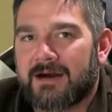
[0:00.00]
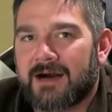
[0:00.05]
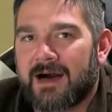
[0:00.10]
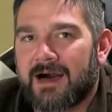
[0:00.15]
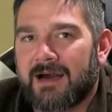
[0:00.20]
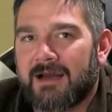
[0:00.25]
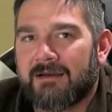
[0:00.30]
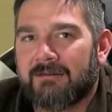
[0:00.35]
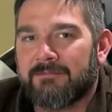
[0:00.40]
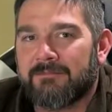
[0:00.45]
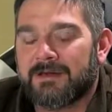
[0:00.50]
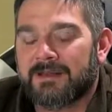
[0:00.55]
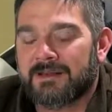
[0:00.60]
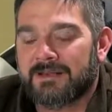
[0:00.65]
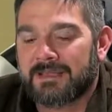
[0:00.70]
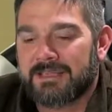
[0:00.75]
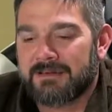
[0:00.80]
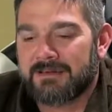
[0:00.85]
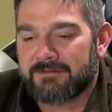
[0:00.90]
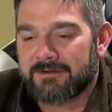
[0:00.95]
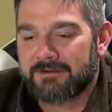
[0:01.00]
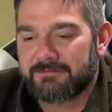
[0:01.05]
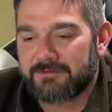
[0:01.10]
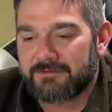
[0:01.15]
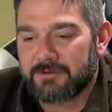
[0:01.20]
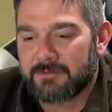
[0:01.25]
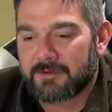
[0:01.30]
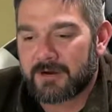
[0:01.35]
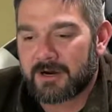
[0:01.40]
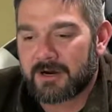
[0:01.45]
I'm gonna give it a
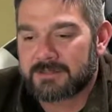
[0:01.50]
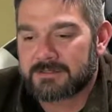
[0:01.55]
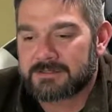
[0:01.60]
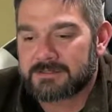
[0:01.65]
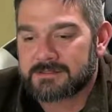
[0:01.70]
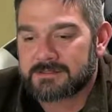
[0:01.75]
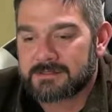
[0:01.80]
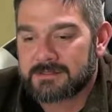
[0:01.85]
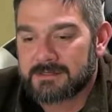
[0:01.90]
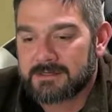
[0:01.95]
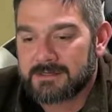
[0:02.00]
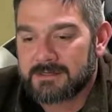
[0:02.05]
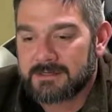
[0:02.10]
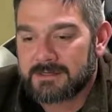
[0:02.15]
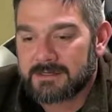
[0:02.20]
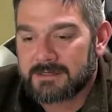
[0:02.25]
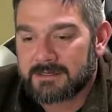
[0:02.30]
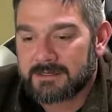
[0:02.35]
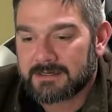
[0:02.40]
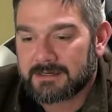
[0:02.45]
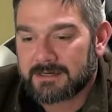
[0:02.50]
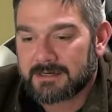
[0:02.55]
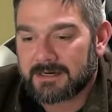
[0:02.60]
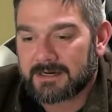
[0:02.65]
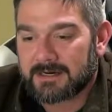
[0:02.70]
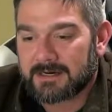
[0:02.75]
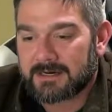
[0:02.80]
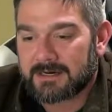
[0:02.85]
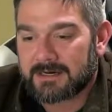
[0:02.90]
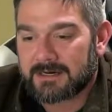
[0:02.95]
few months,
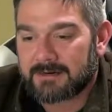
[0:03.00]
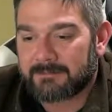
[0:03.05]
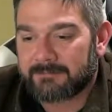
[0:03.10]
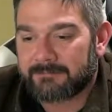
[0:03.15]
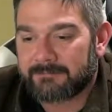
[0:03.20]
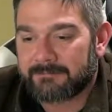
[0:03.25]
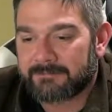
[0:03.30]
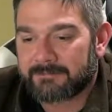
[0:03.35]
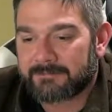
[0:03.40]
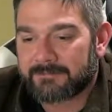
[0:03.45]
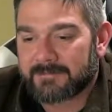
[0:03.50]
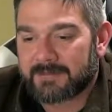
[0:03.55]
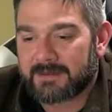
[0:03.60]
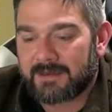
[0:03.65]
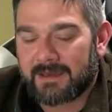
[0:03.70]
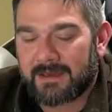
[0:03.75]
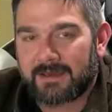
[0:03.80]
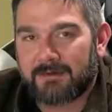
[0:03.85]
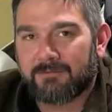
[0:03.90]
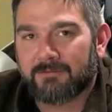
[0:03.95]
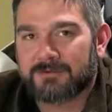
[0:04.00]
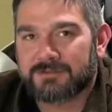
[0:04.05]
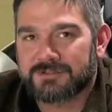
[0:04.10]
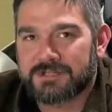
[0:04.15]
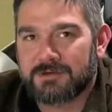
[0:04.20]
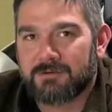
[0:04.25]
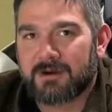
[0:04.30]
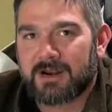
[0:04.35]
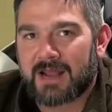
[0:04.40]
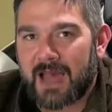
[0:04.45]
and we'll
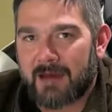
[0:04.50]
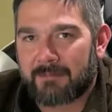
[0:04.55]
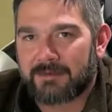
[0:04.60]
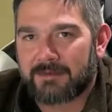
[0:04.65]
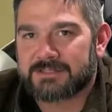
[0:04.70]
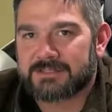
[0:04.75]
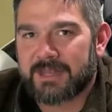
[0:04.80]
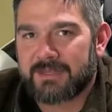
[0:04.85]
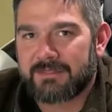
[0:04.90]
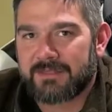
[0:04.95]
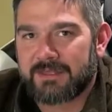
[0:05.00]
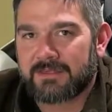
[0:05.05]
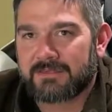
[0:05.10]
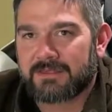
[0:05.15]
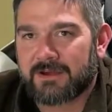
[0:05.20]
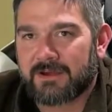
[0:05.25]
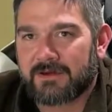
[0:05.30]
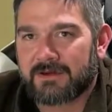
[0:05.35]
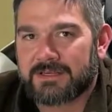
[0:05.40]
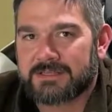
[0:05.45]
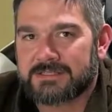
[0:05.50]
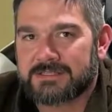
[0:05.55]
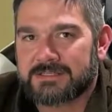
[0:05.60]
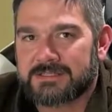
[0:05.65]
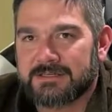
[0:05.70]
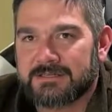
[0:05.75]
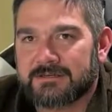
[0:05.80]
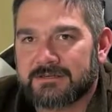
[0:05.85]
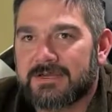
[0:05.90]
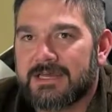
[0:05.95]
see what happens. I think there is
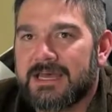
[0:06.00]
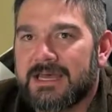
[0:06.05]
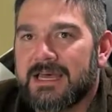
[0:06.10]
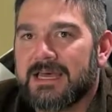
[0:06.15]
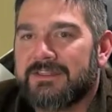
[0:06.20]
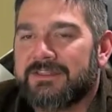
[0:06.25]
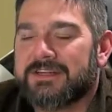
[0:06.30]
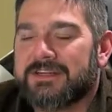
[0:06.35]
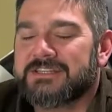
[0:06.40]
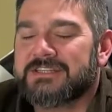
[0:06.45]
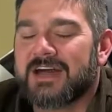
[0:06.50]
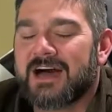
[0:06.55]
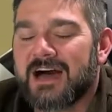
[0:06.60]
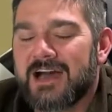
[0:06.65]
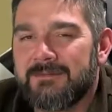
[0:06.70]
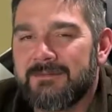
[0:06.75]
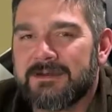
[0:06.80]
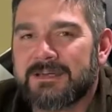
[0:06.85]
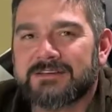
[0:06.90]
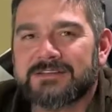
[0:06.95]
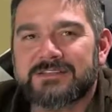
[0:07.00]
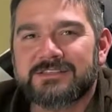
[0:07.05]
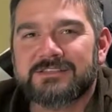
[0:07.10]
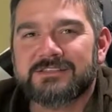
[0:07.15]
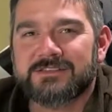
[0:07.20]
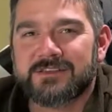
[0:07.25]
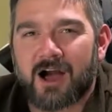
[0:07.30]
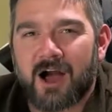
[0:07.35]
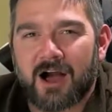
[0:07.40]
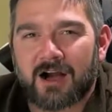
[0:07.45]
still the timing
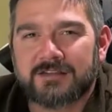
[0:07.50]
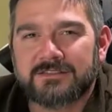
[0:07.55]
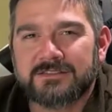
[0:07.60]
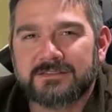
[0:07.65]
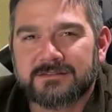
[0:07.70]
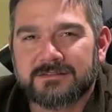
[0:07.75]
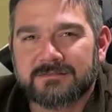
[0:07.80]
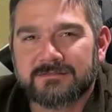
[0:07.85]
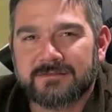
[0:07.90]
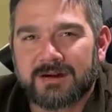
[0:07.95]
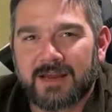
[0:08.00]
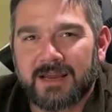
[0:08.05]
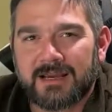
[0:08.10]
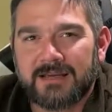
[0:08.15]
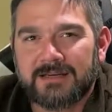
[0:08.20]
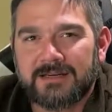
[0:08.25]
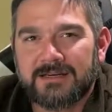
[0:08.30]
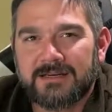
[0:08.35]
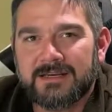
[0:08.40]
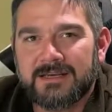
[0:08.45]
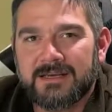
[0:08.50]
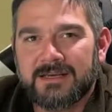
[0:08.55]
sucked, right?